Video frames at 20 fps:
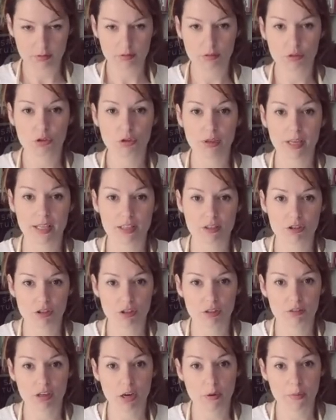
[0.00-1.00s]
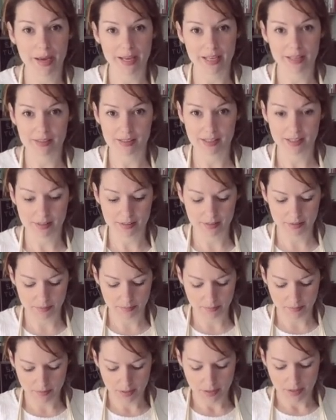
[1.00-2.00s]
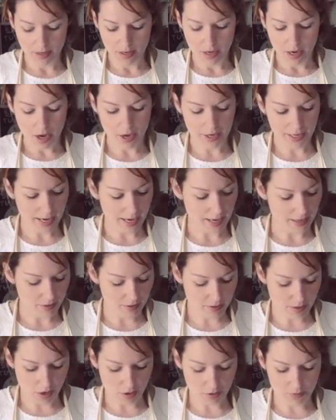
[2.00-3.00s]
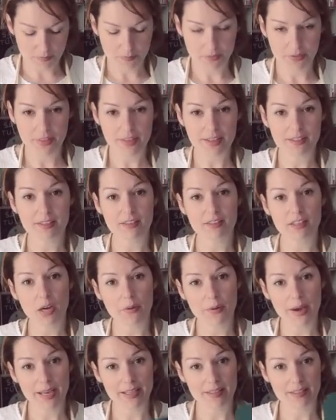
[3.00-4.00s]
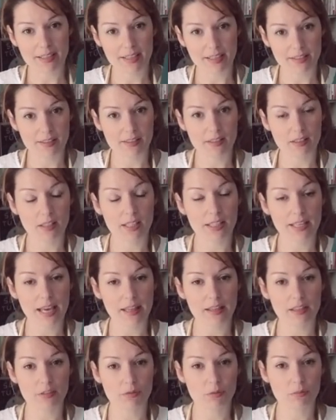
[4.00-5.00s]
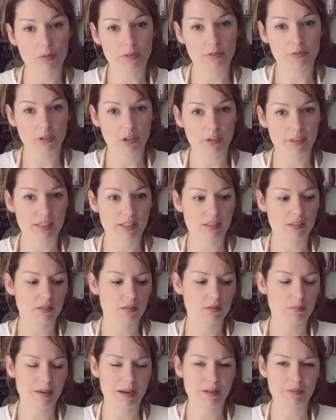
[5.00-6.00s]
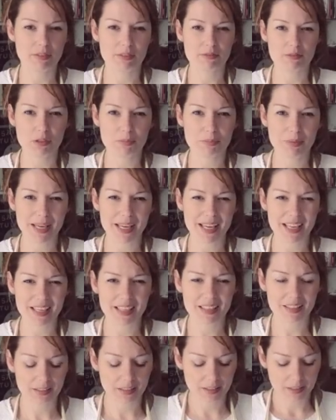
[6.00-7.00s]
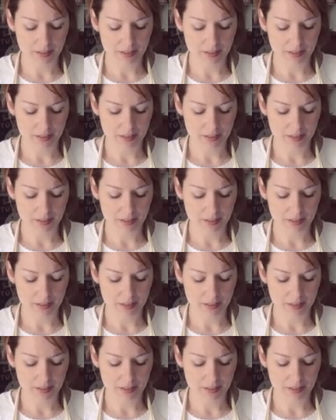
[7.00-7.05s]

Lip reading: straight into your Oasis. Okay, so this is Oasis. Get this from the florist, about 50p.